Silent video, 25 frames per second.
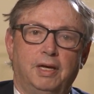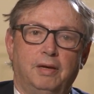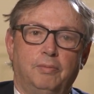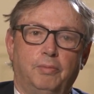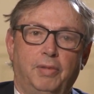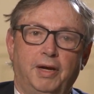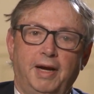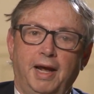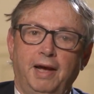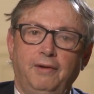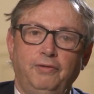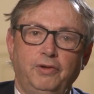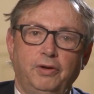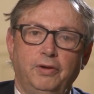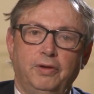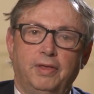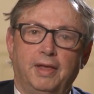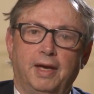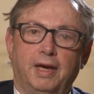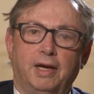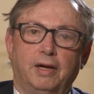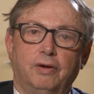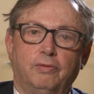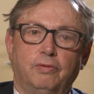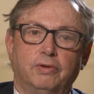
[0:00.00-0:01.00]
But after
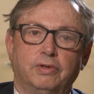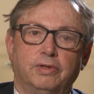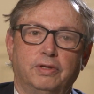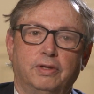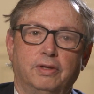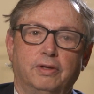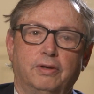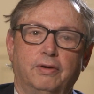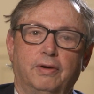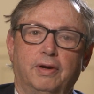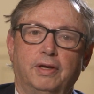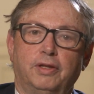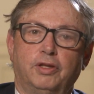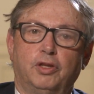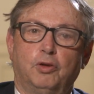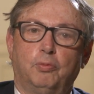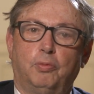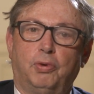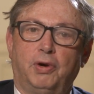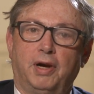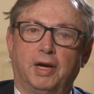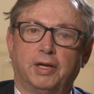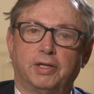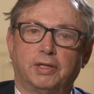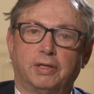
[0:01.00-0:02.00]
that, it was the Great
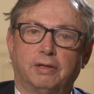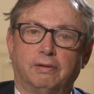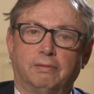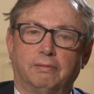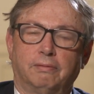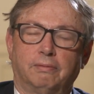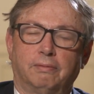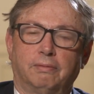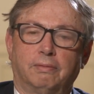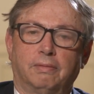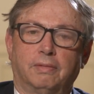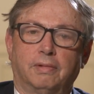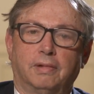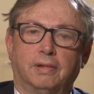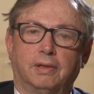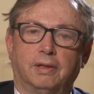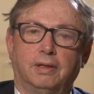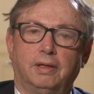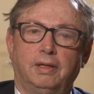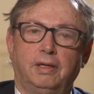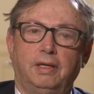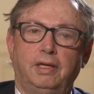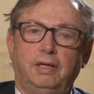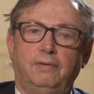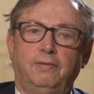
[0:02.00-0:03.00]
Depression.
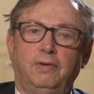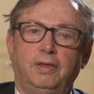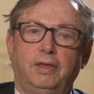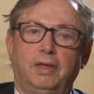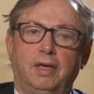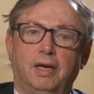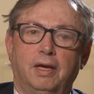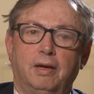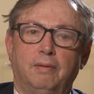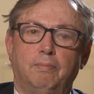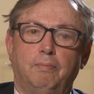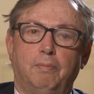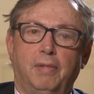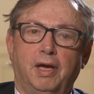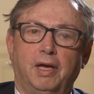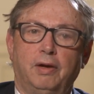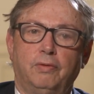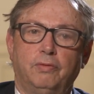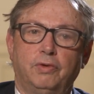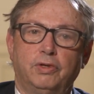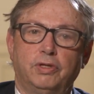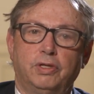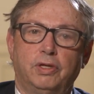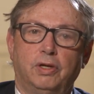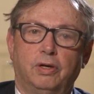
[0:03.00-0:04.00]
Even then, Ben
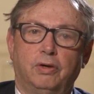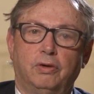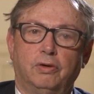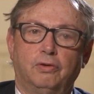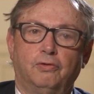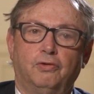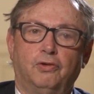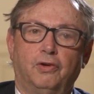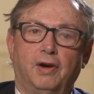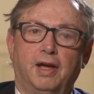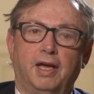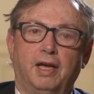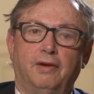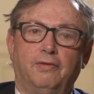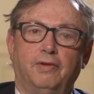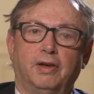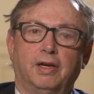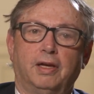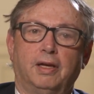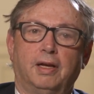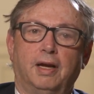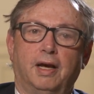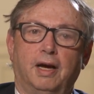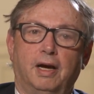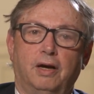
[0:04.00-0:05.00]
was known for
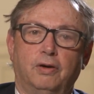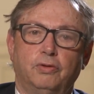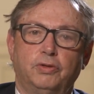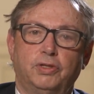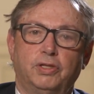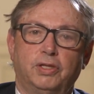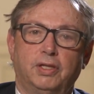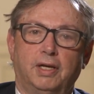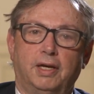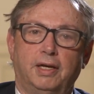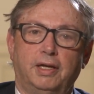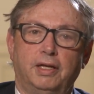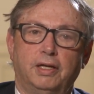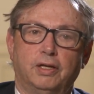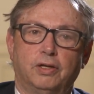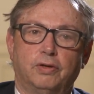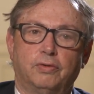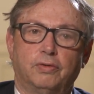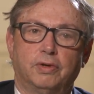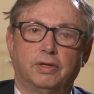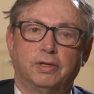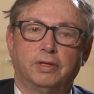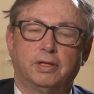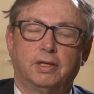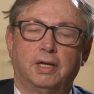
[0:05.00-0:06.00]
having an outside
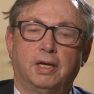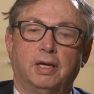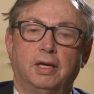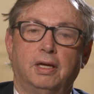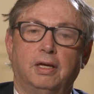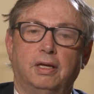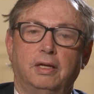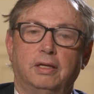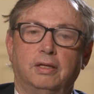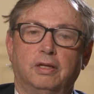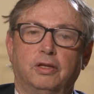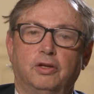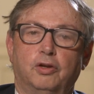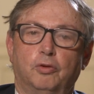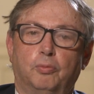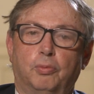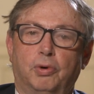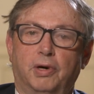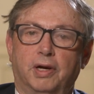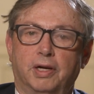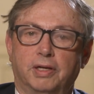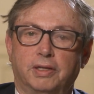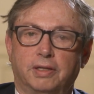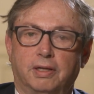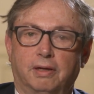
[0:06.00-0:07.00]
interest in the
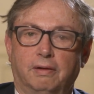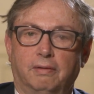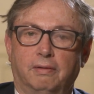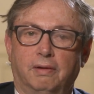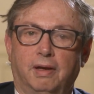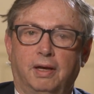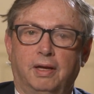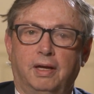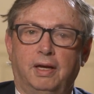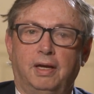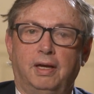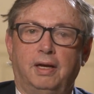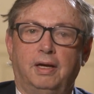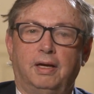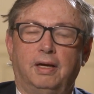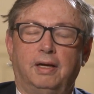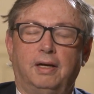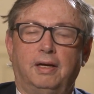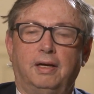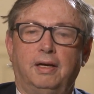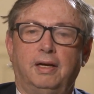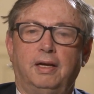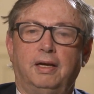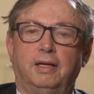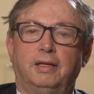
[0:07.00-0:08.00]
Depression.
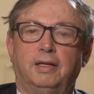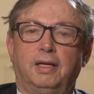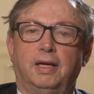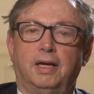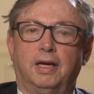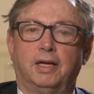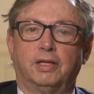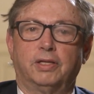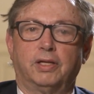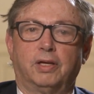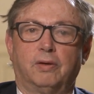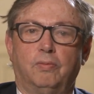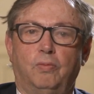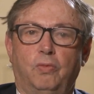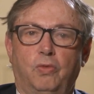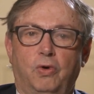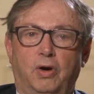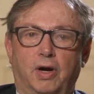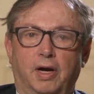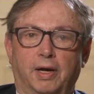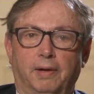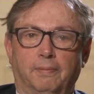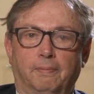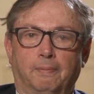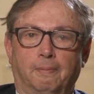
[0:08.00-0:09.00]
I had to ask him
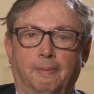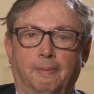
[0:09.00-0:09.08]
why.